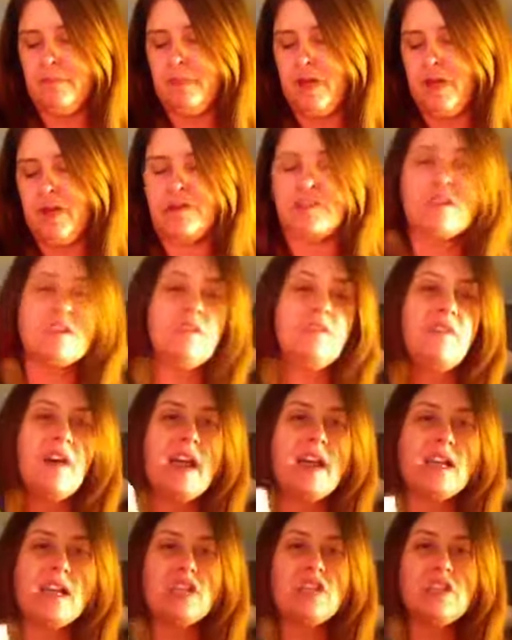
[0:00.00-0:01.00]
Ultra
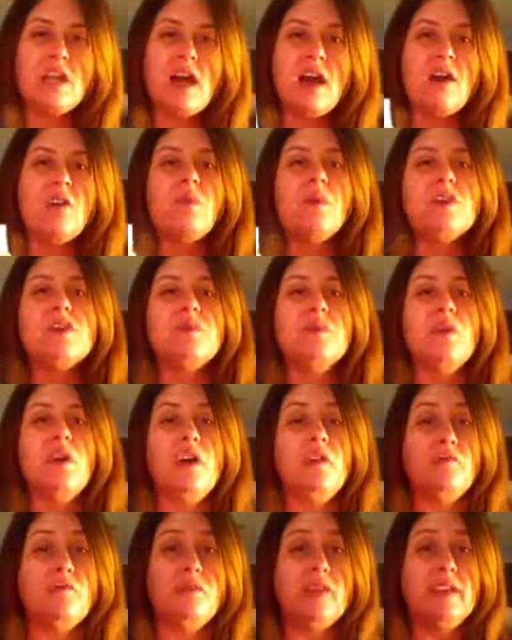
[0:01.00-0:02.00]
Defining Gel, which will
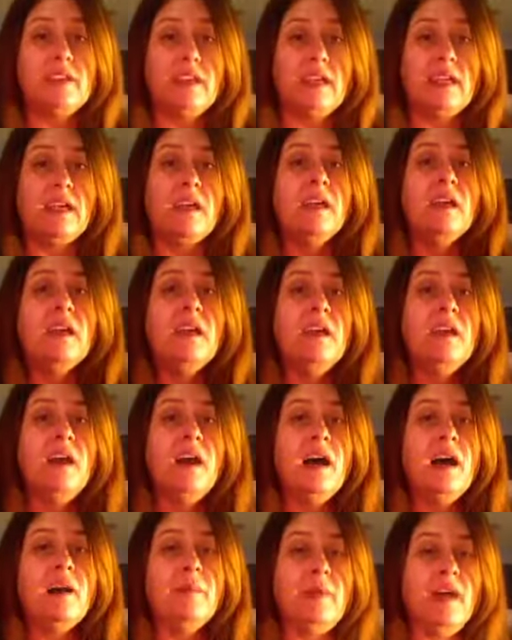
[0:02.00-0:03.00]
really
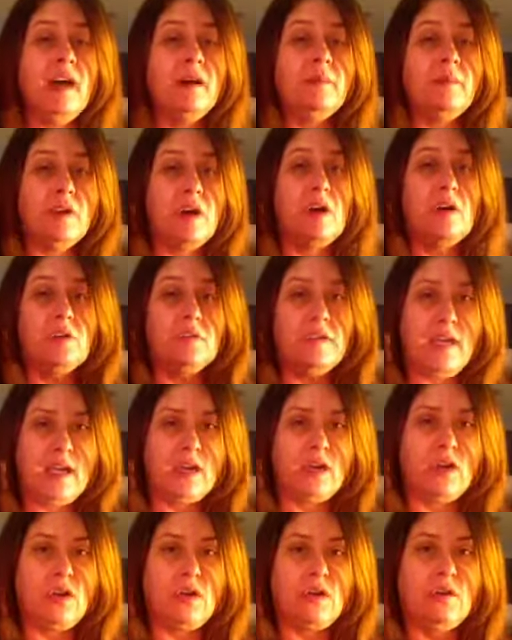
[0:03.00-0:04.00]
help hold
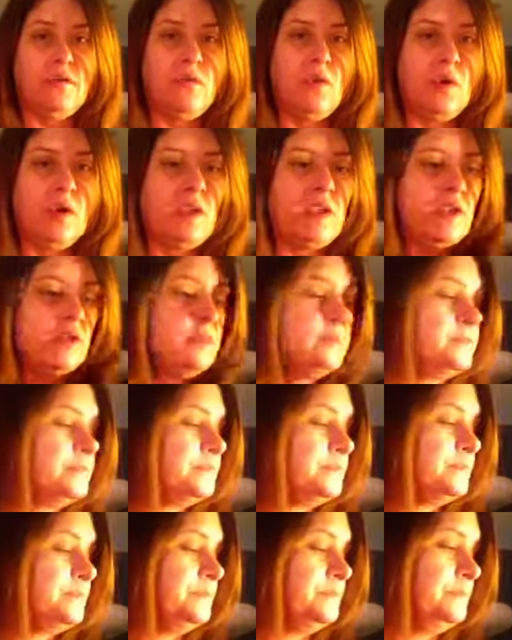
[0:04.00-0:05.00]
that curl for you.
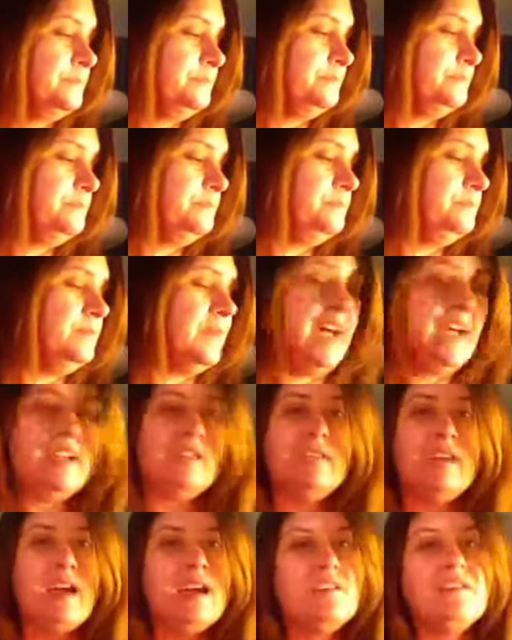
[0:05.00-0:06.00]

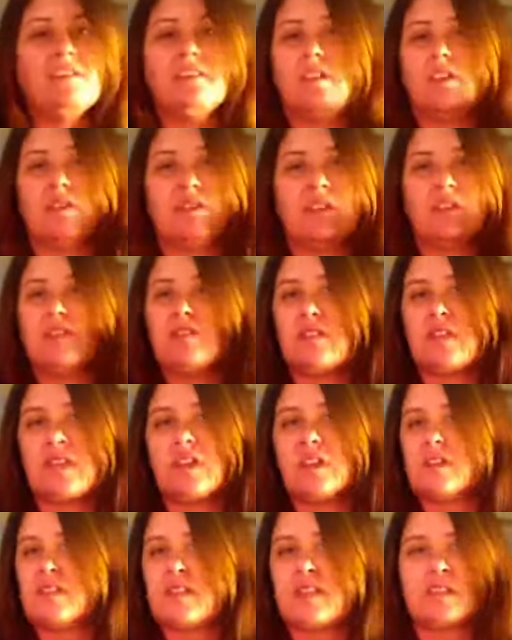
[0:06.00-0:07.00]
I don't usually
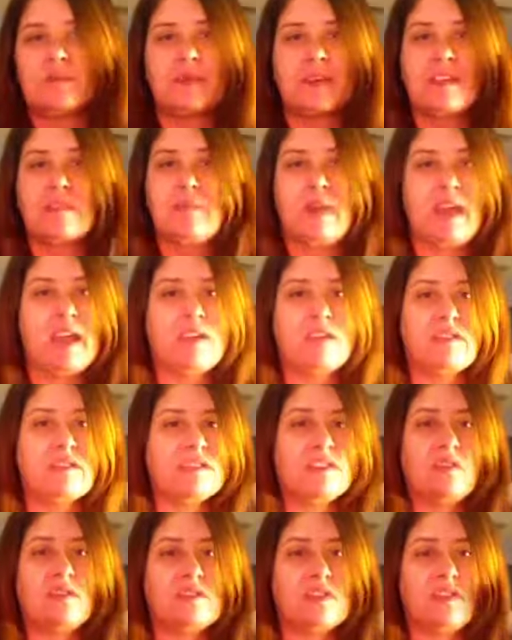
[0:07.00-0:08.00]
use this because my hair
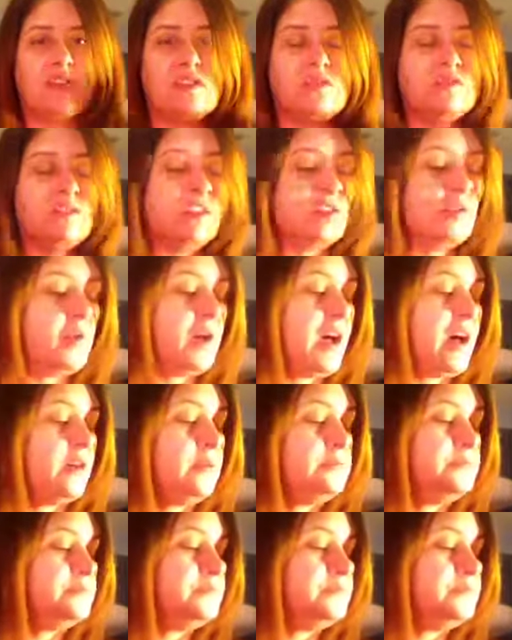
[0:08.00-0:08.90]
just holds curl really well.